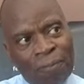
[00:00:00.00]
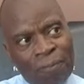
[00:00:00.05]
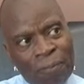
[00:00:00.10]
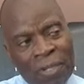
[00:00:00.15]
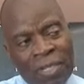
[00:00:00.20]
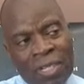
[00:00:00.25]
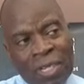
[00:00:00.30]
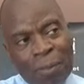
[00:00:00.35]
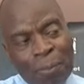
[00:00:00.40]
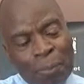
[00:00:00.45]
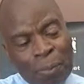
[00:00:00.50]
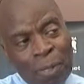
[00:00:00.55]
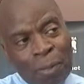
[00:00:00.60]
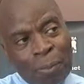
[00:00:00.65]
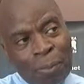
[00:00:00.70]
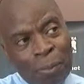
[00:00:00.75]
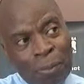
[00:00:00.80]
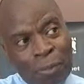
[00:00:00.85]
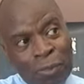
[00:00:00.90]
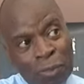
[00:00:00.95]
funky
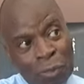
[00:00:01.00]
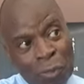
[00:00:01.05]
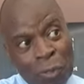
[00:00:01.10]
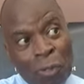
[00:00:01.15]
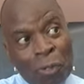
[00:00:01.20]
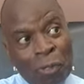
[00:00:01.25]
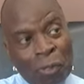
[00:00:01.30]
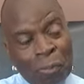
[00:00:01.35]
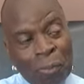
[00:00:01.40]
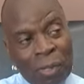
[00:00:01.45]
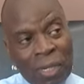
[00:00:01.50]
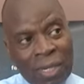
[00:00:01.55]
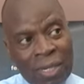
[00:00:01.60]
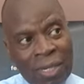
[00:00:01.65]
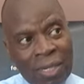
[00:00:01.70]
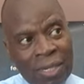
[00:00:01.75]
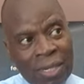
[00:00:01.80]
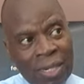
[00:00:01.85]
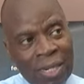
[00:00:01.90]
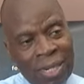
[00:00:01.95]
people toward
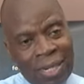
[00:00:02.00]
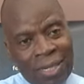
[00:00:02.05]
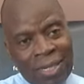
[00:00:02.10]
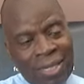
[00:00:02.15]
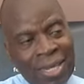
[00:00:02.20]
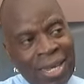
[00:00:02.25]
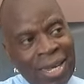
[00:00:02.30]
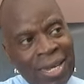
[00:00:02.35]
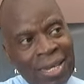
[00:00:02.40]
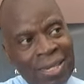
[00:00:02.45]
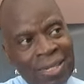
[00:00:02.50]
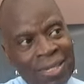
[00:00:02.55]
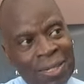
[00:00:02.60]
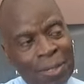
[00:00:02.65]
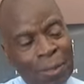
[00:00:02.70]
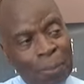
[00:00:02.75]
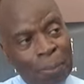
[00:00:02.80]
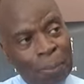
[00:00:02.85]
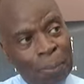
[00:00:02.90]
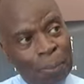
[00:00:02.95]
me that, you
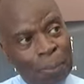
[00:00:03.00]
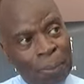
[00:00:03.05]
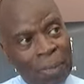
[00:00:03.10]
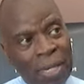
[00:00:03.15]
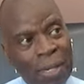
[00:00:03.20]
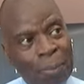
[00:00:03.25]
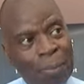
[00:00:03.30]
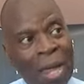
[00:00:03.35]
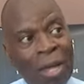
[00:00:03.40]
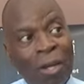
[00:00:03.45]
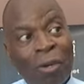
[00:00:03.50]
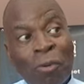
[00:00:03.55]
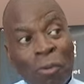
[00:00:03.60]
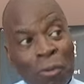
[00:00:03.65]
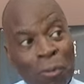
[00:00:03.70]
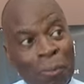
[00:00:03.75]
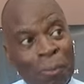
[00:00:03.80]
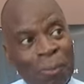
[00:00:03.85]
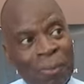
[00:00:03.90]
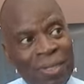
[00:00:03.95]
know, play in my
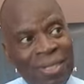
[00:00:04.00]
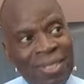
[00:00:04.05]
group.